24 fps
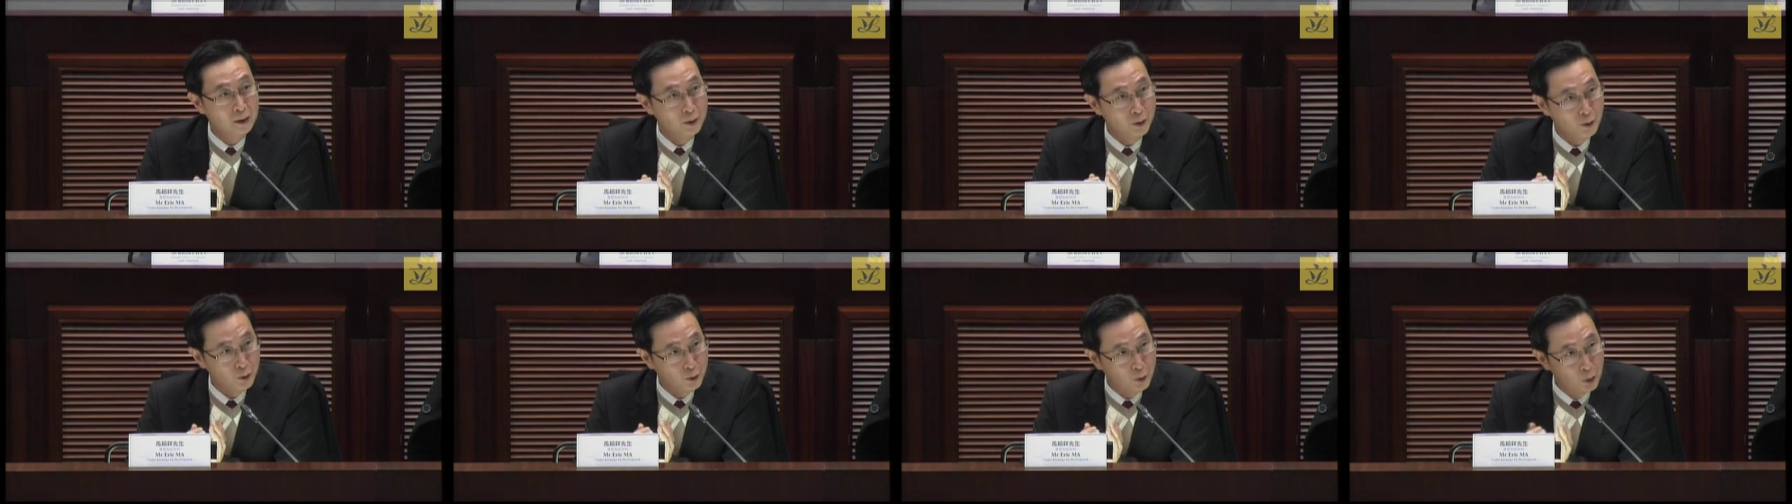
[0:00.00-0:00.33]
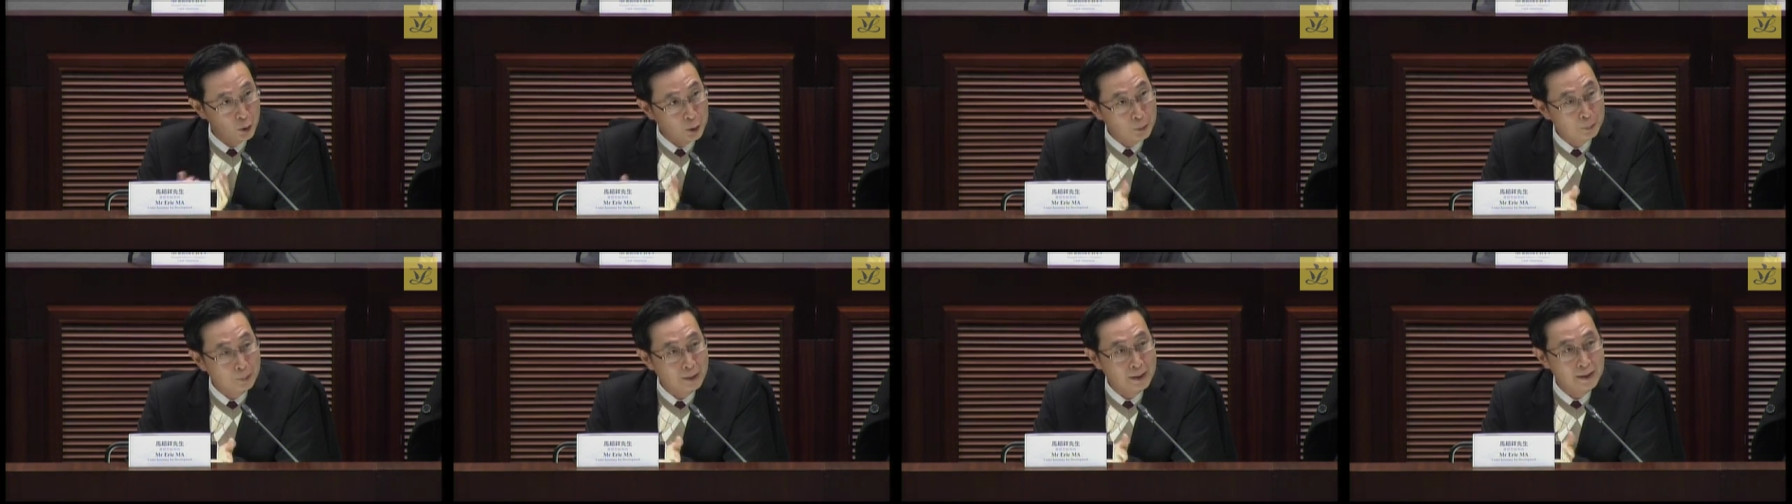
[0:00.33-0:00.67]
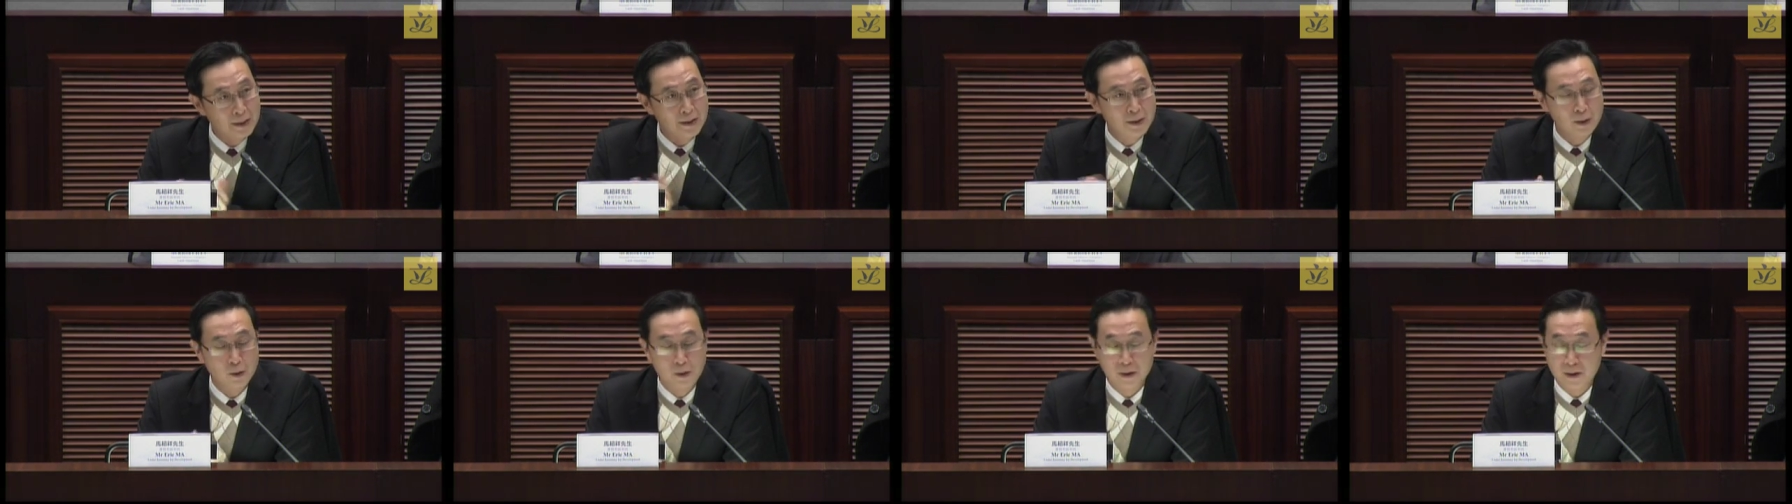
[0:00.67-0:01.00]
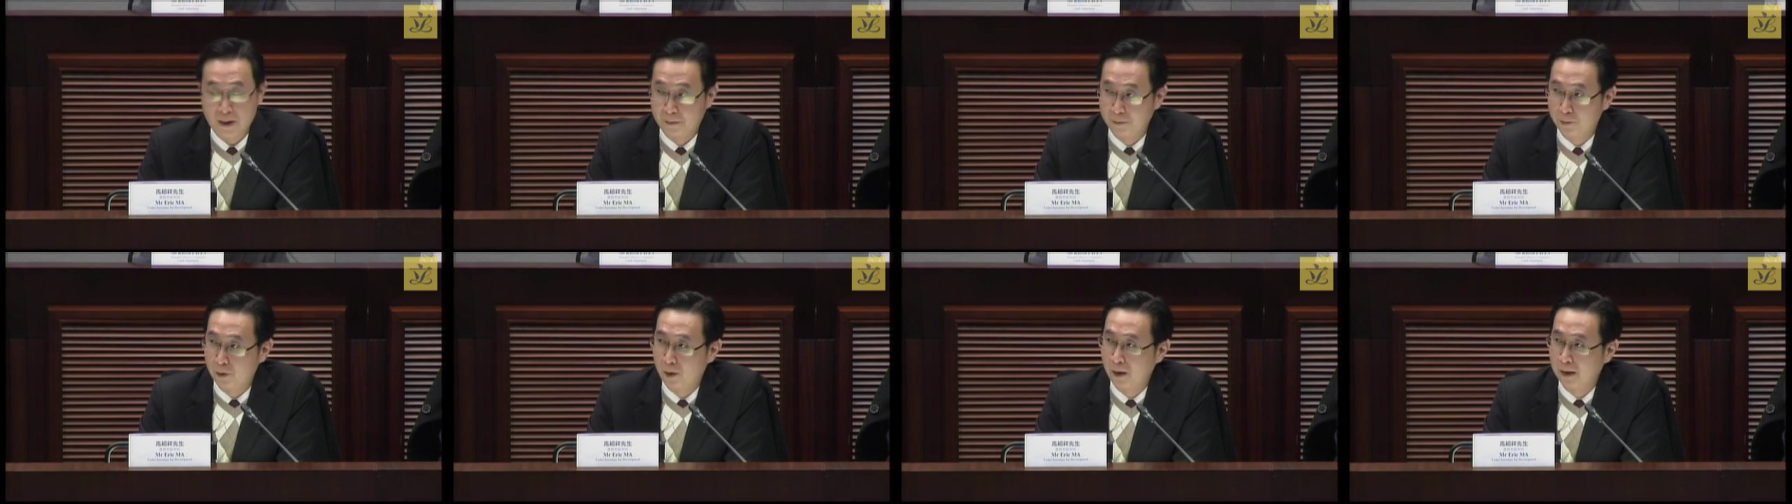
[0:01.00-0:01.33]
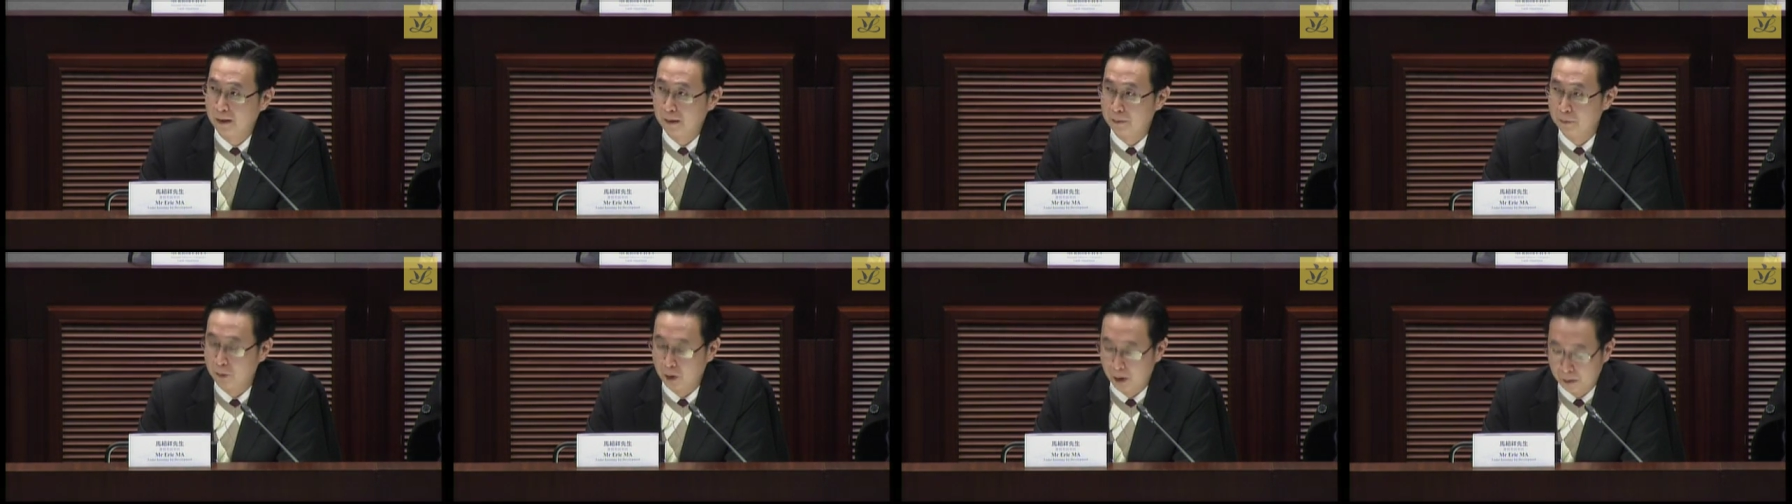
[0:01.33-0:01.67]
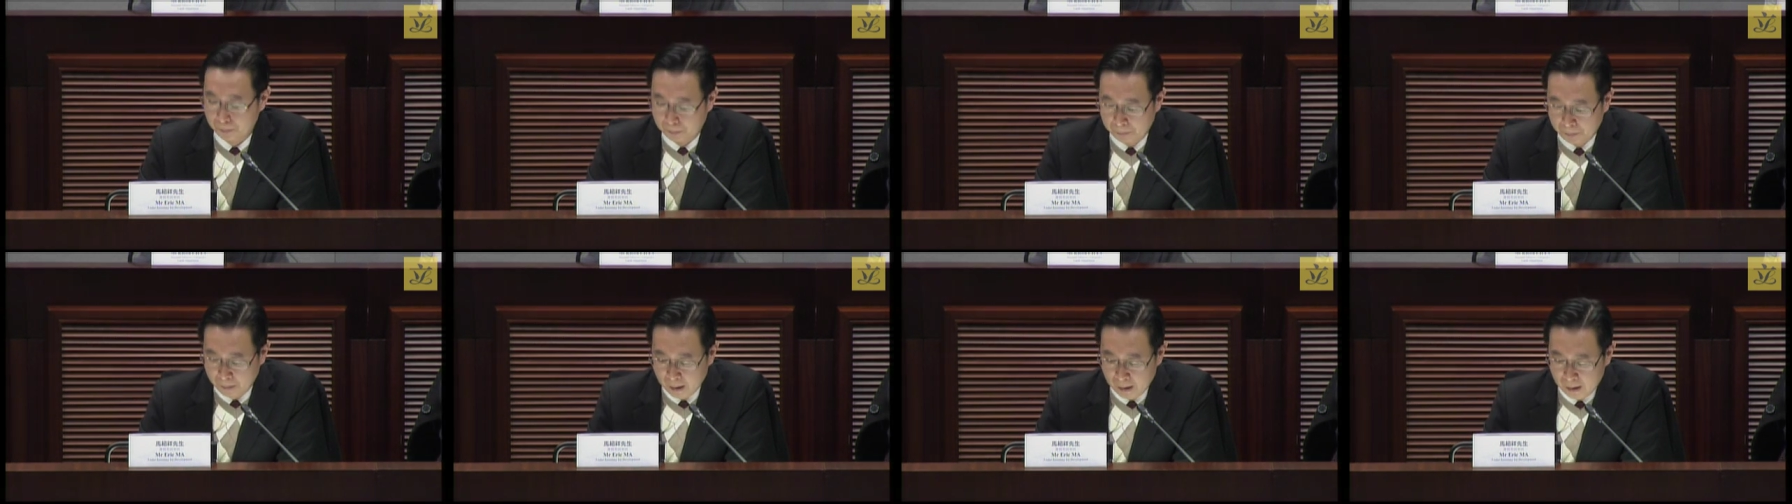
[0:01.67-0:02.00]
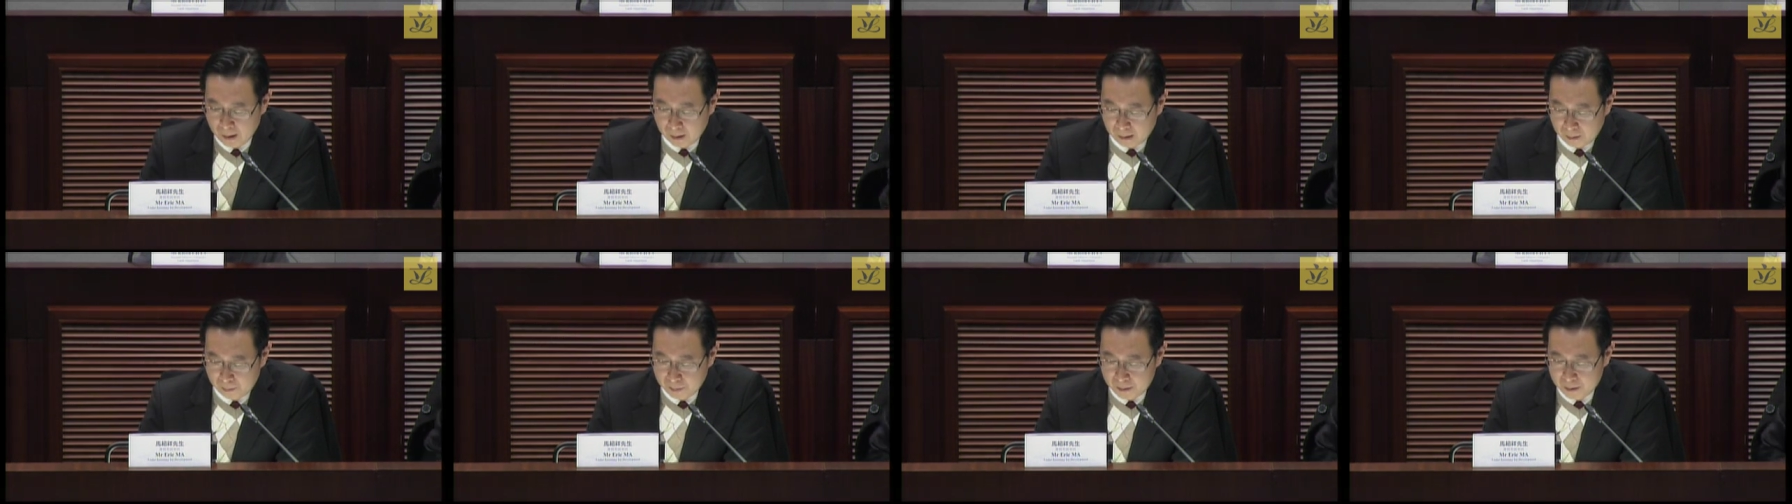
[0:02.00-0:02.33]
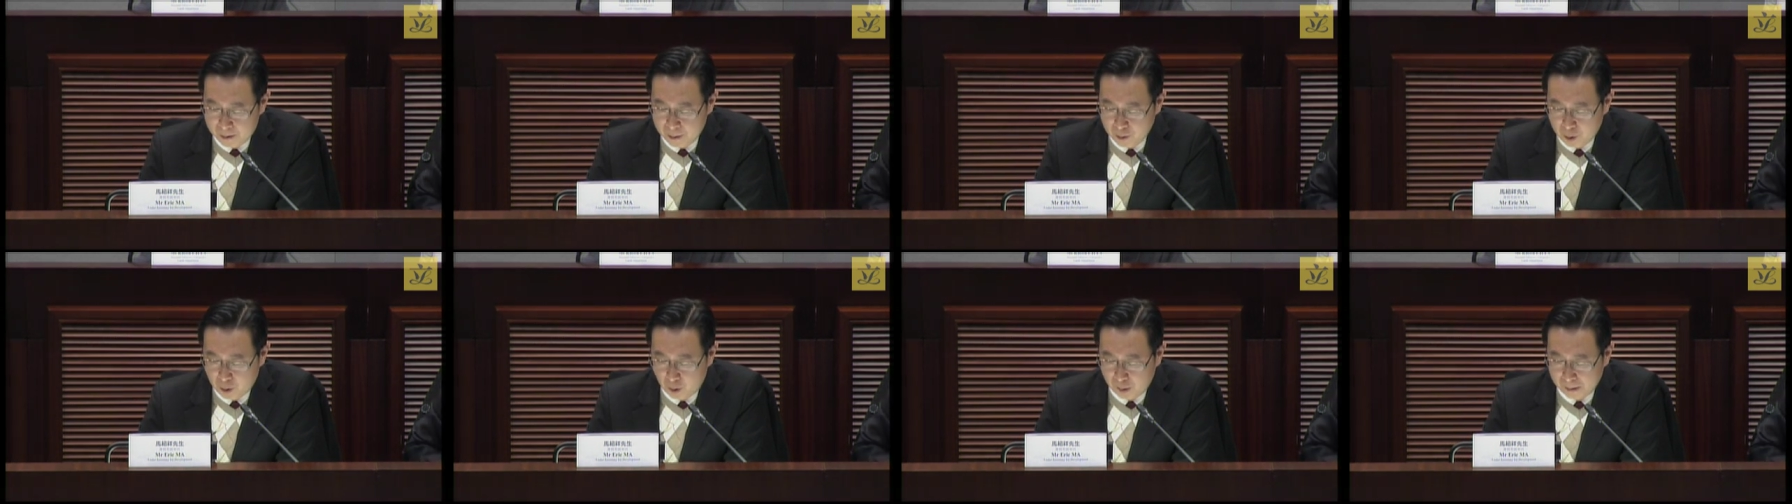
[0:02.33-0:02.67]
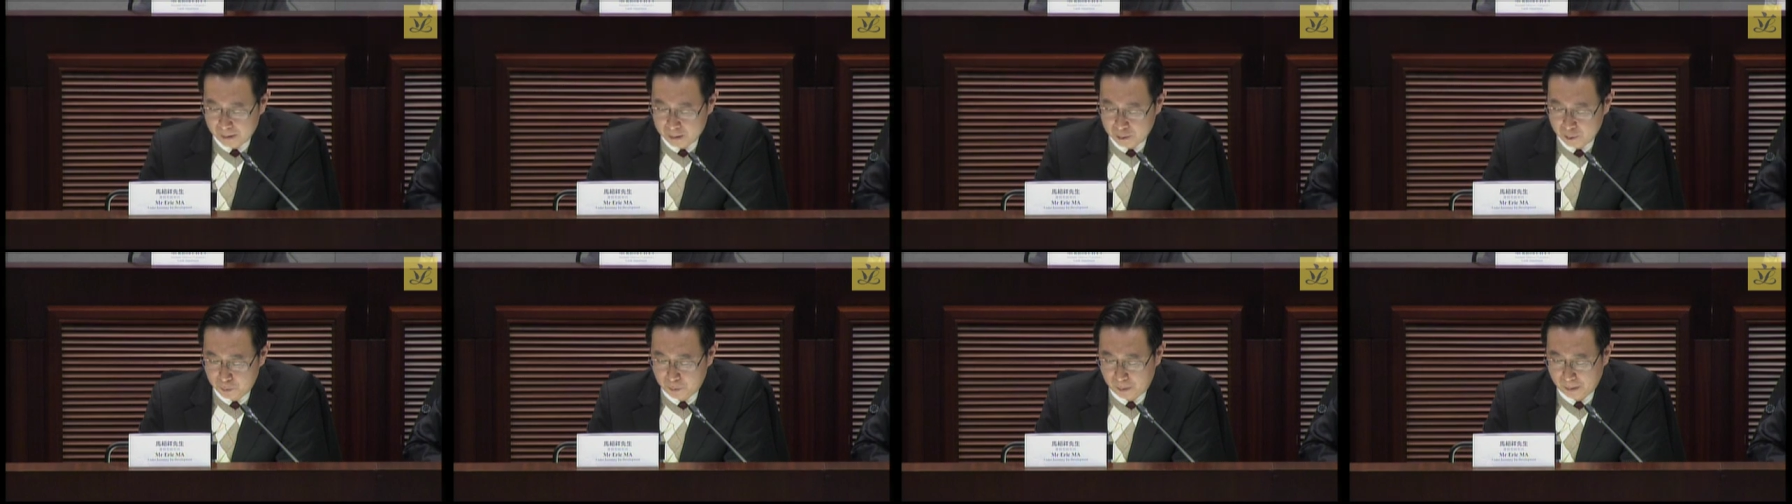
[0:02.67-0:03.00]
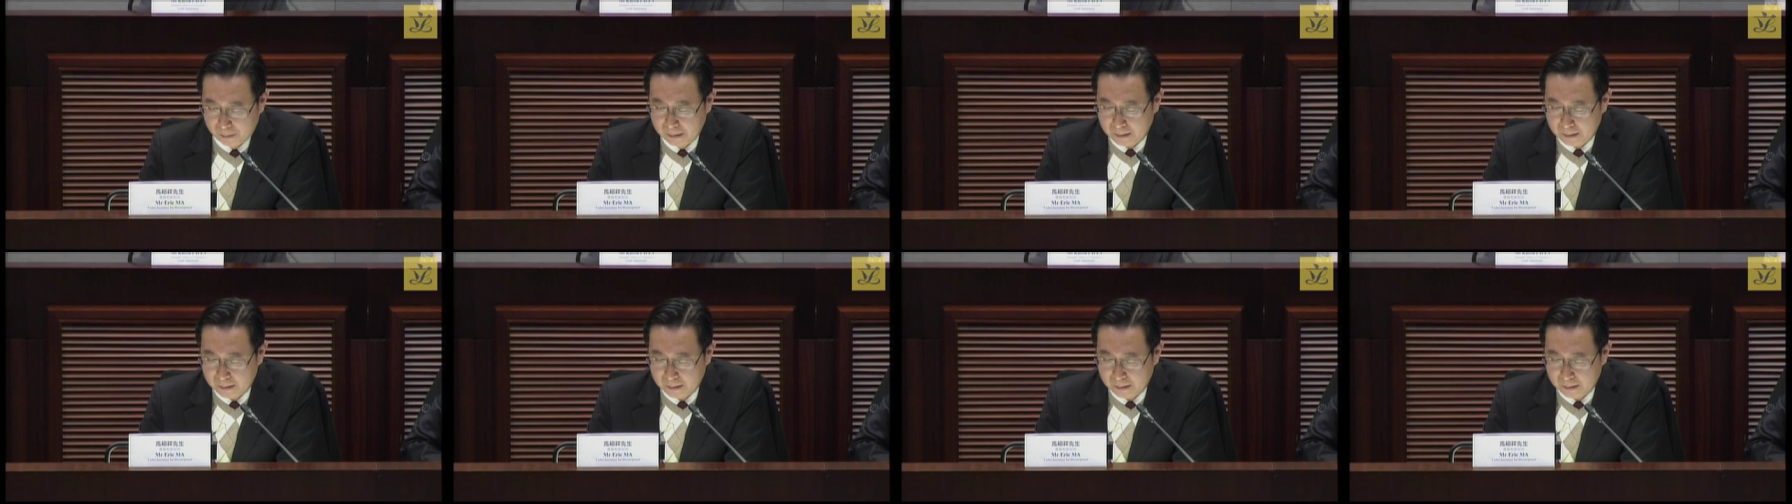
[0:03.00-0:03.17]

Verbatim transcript: we can give you a response.